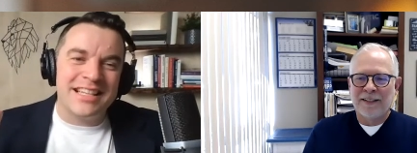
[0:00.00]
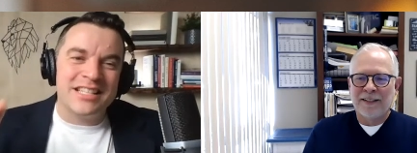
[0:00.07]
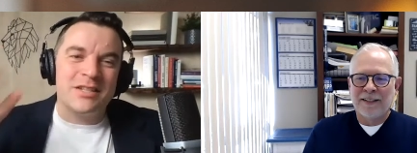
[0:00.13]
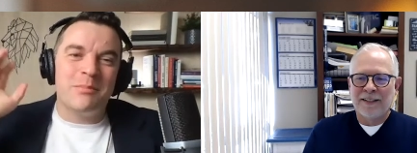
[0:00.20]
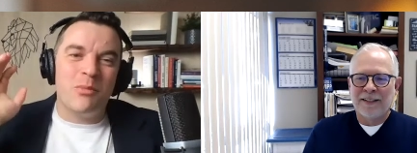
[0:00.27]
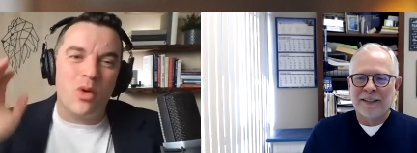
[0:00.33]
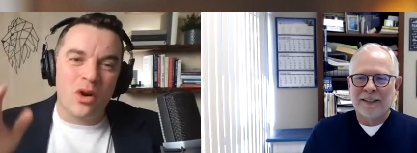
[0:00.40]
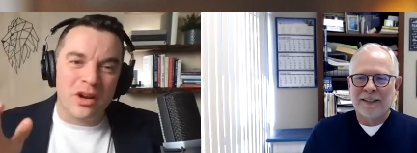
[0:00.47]
Speaker 1: He's
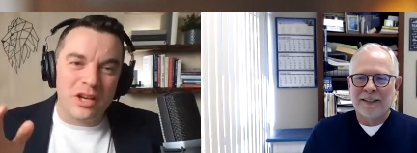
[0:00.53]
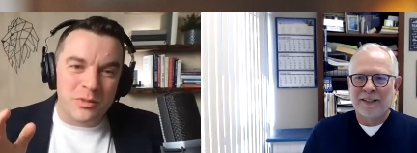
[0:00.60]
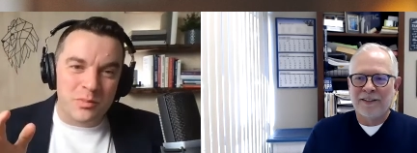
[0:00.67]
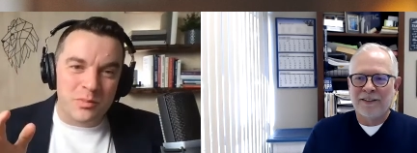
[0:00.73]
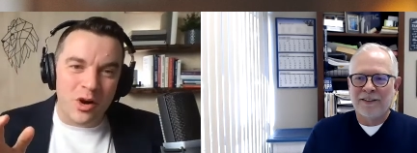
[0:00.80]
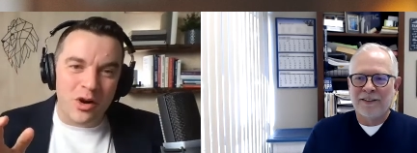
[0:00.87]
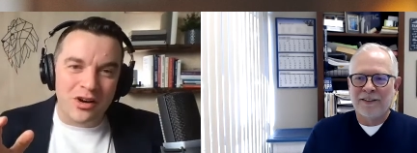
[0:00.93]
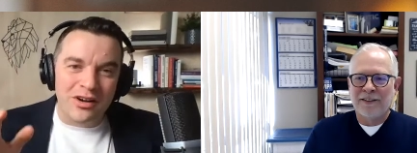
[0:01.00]
a mortgage
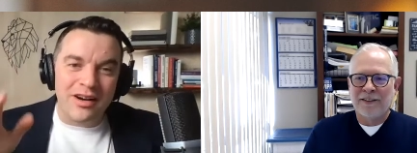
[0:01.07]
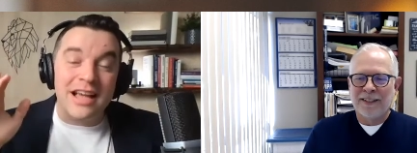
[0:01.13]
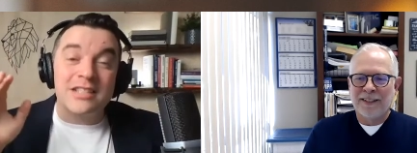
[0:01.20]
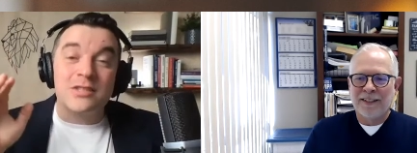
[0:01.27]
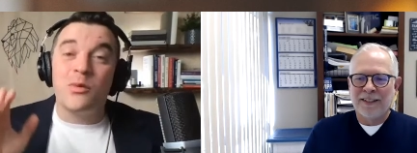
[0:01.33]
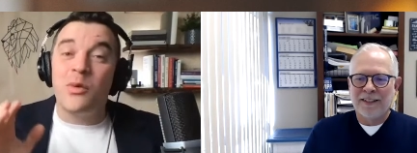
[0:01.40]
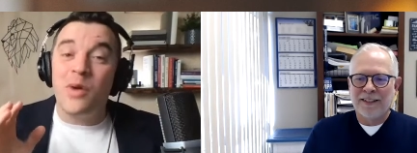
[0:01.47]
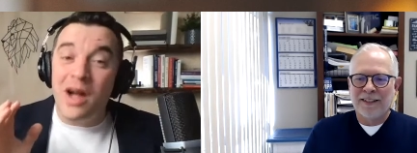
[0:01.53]
broker
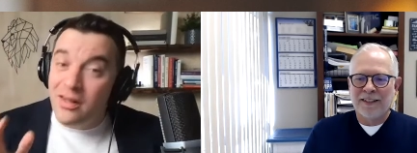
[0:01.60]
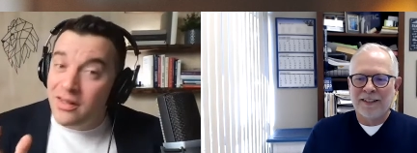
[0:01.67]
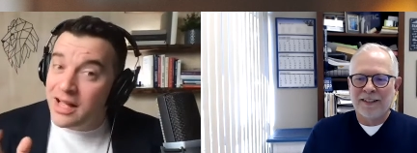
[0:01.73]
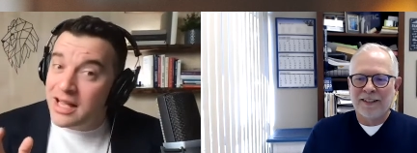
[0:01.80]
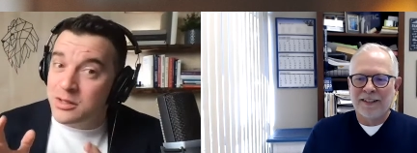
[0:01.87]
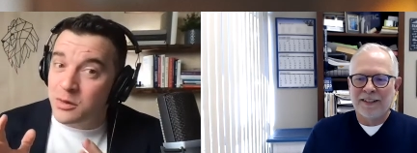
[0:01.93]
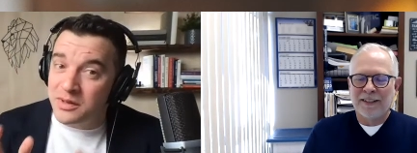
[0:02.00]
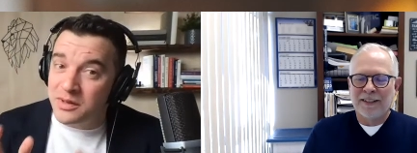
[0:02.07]
as well
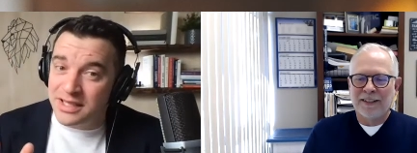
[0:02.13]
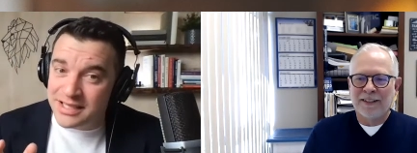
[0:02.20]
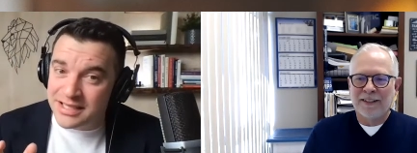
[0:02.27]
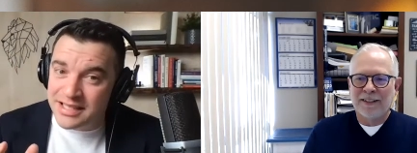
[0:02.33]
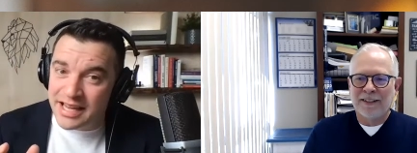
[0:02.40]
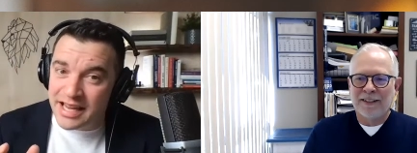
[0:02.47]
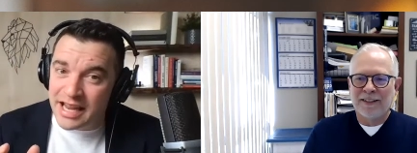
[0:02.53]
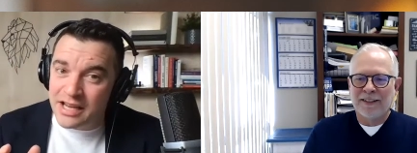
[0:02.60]
as a real
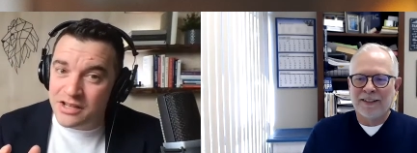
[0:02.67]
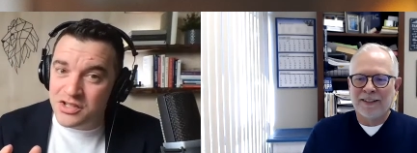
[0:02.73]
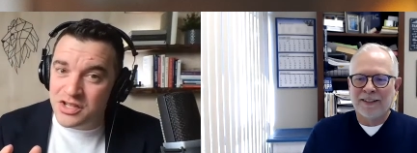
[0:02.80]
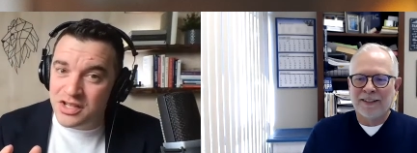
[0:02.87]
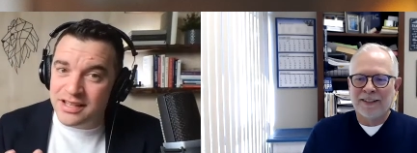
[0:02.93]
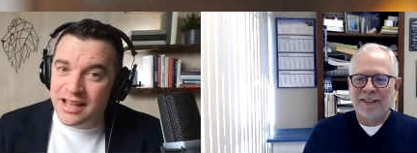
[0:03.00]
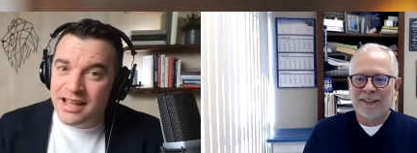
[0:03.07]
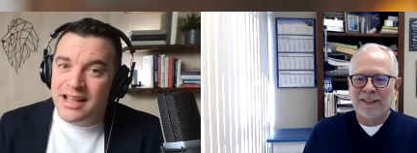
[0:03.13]
estate
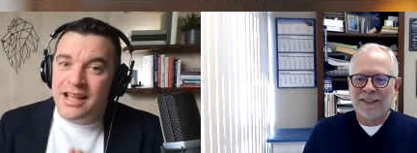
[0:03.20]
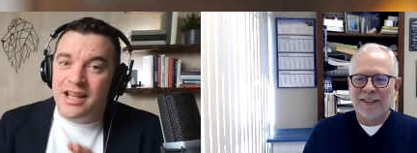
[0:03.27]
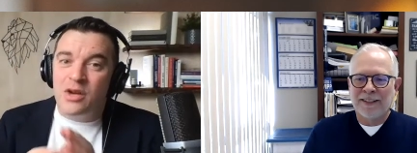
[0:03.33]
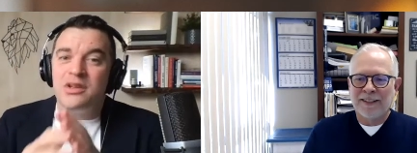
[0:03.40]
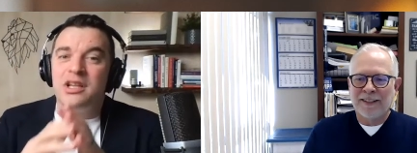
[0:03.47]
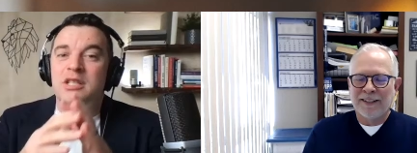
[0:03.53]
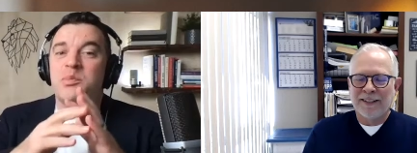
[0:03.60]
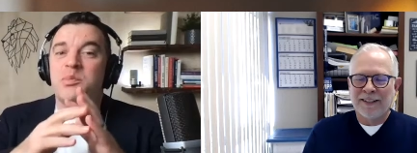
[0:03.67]
agent
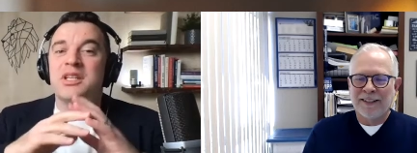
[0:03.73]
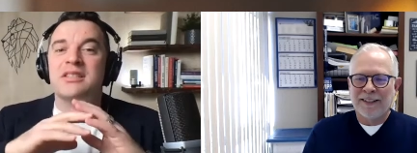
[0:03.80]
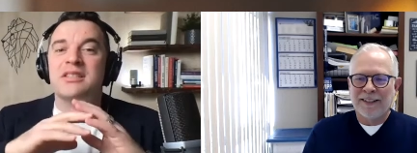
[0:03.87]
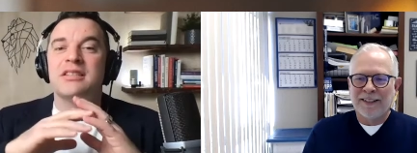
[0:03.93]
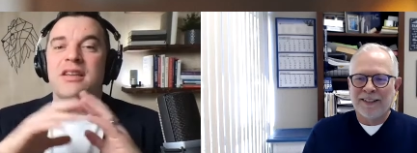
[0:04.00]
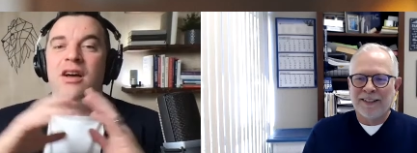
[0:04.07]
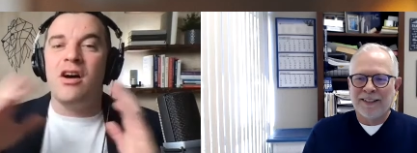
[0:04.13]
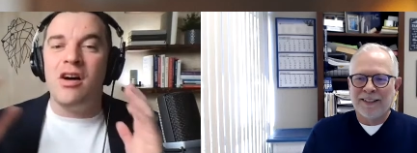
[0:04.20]
who does
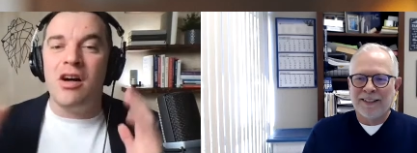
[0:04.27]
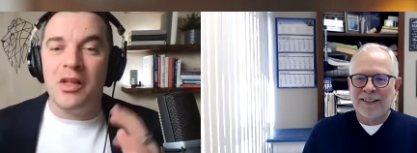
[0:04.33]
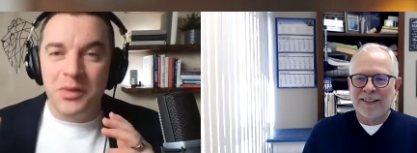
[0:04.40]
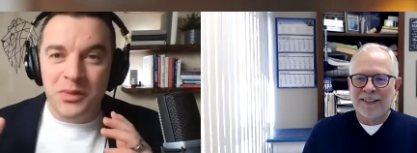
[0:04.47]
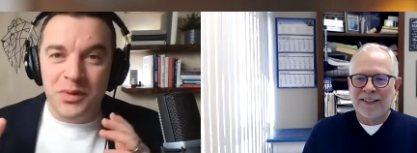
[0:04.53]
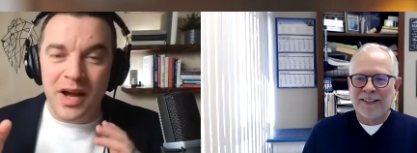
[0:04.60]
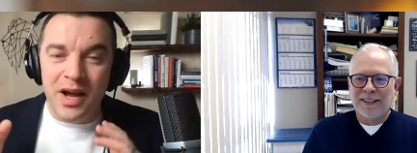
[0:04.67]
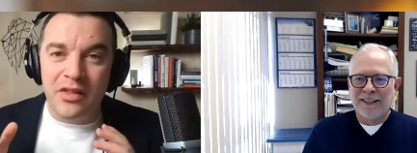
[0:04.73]
business all
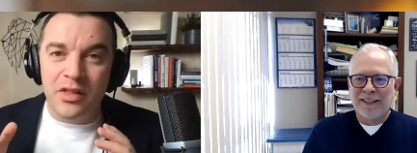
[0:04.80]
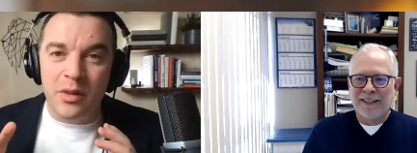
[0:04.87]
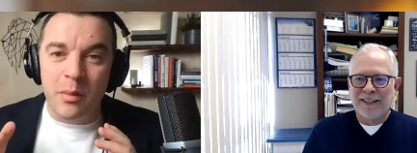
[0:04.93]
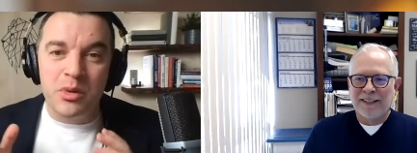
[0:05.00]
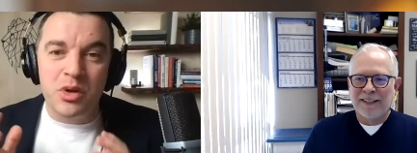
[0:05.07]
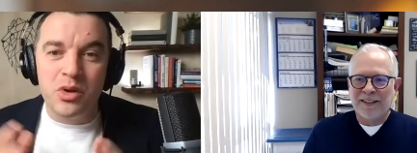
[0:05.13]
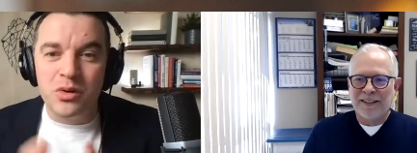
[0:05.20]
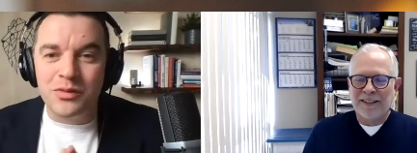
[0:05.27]
throughout the
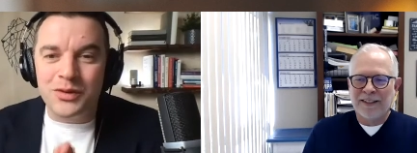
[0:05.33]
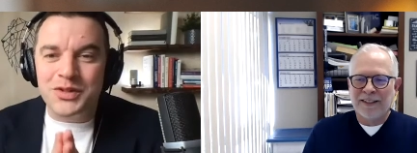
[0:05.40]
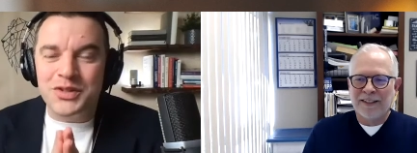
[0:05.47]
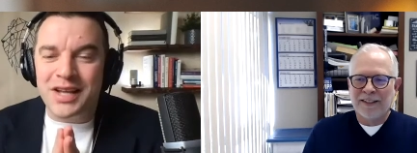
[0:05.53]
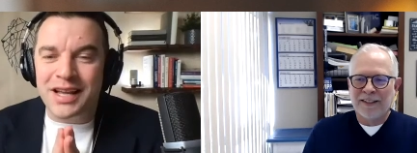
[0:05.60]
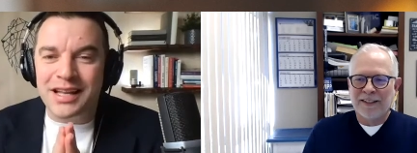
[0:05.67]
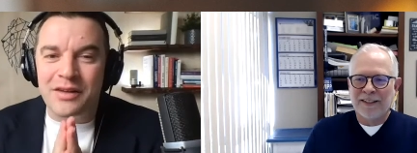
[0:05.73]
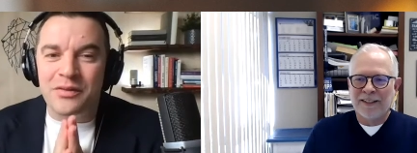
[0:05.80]
beautiful
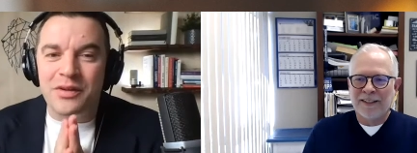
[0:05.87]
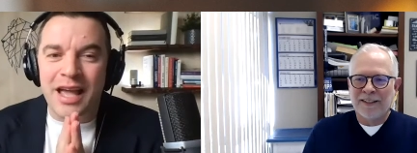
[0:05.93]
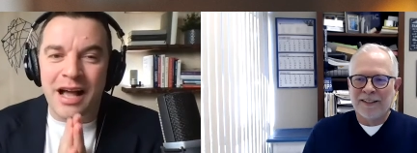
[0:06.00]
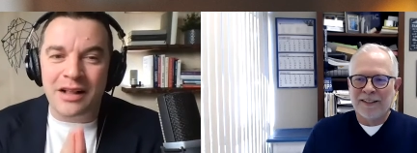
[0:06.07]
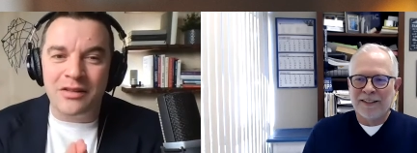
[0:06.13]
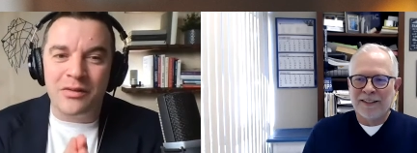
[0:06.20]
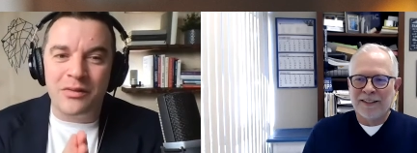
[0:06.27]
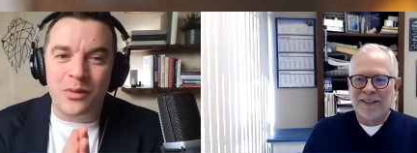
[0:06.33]
state of
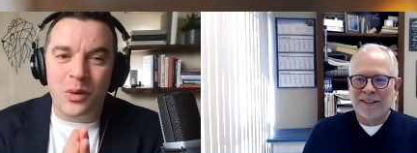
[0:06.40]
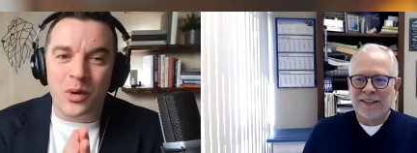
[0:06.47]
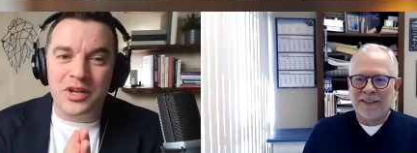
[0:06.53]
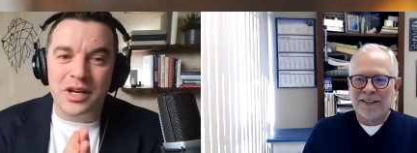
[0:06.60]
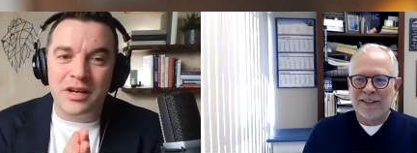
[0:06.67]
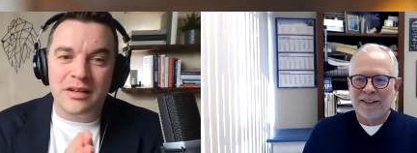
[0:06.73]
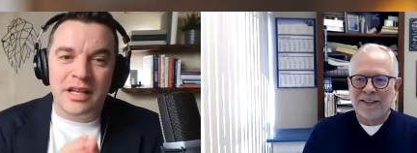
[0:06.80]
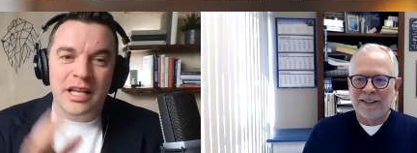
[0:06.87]

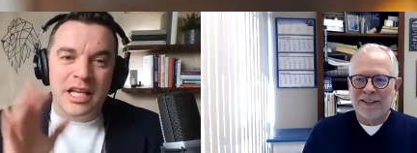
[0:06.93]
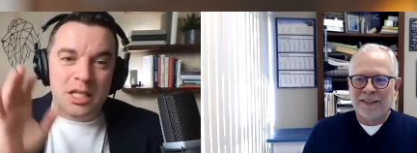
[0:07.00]
California.